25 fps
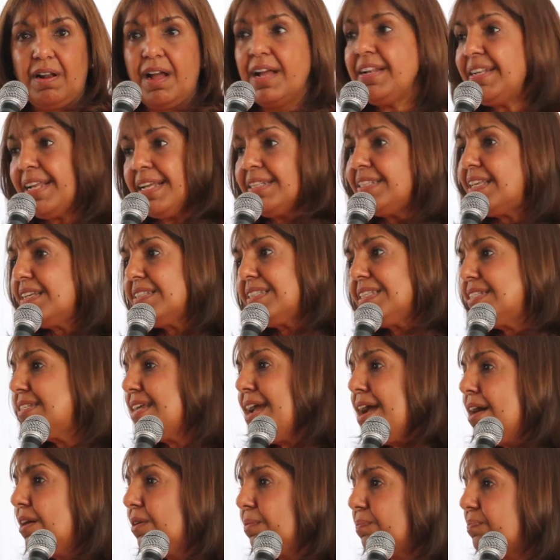And that
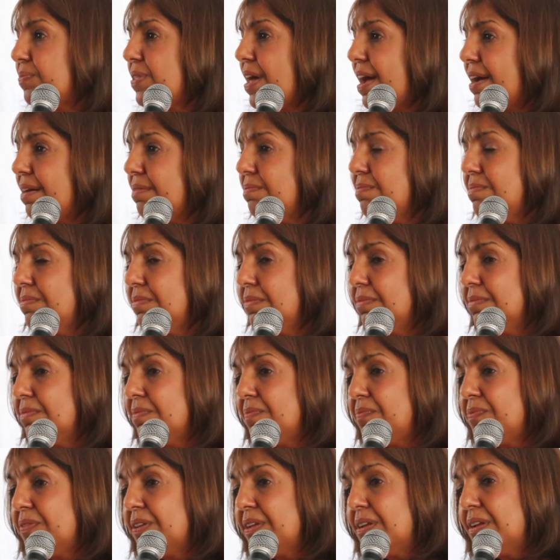doesn't help them.
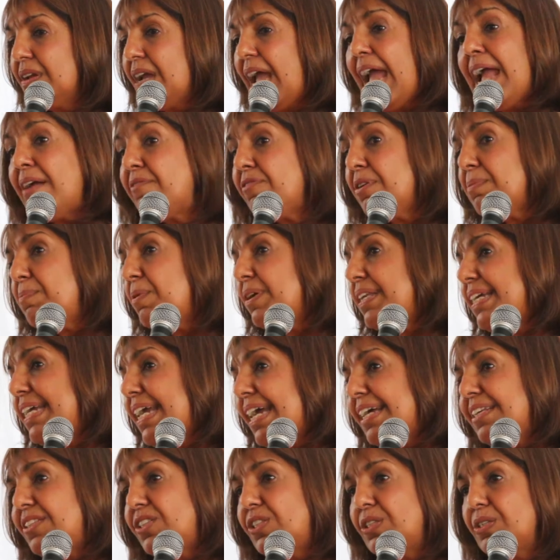
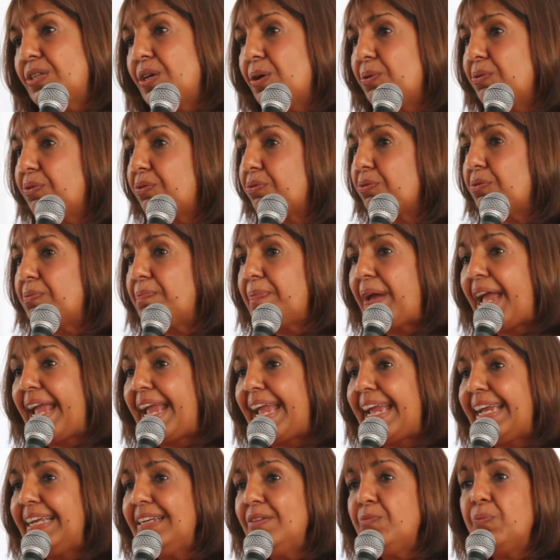Everybody has to go through
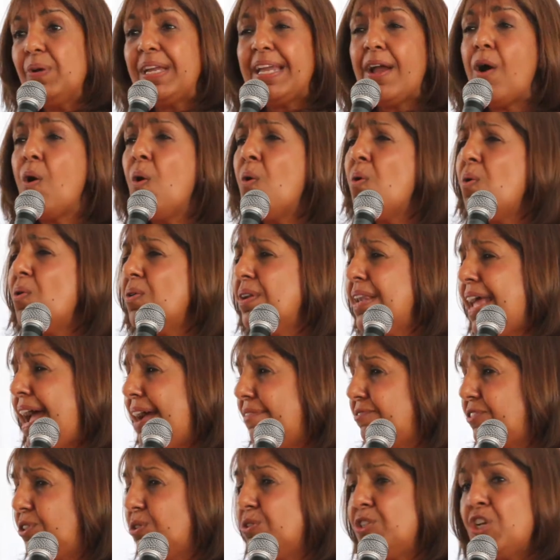pain. We all
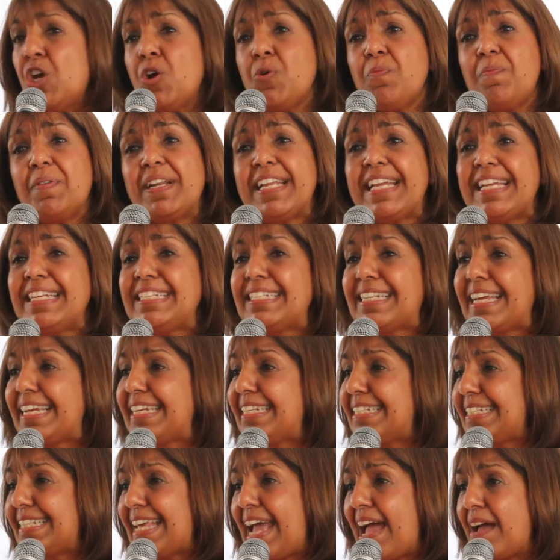have to. Nobody is
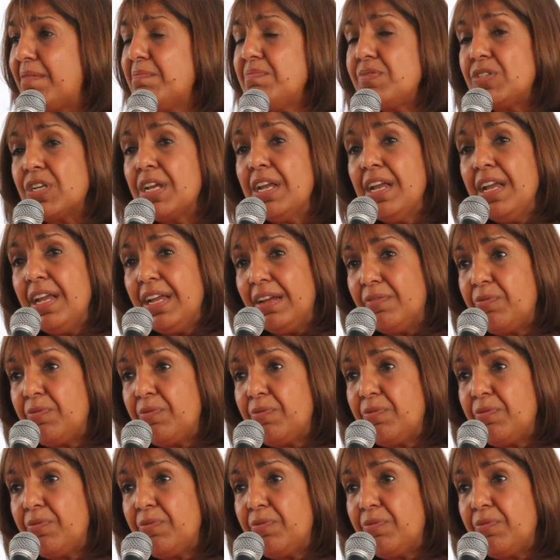exempt.